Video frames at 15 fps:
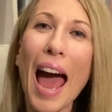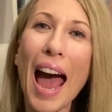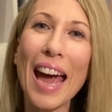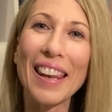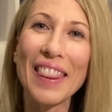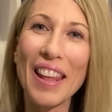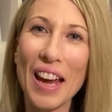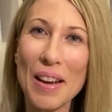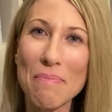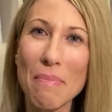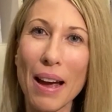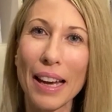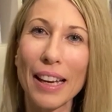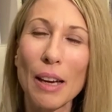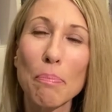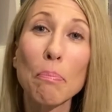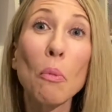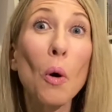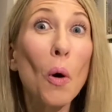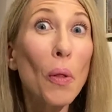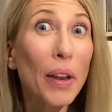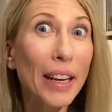and they make
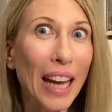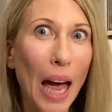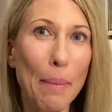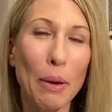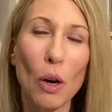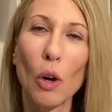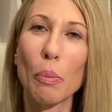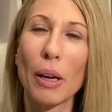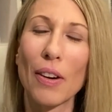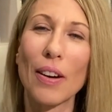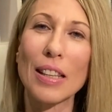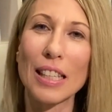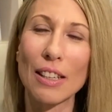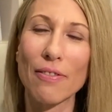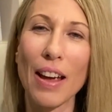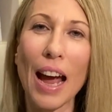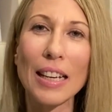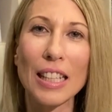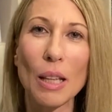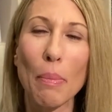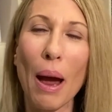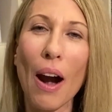more than a cameo appearance, in
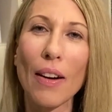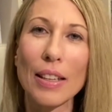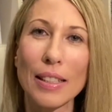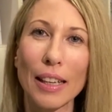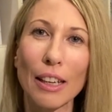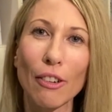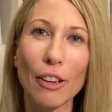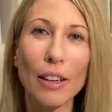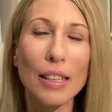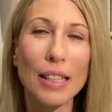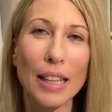fact, in The Paris Secret.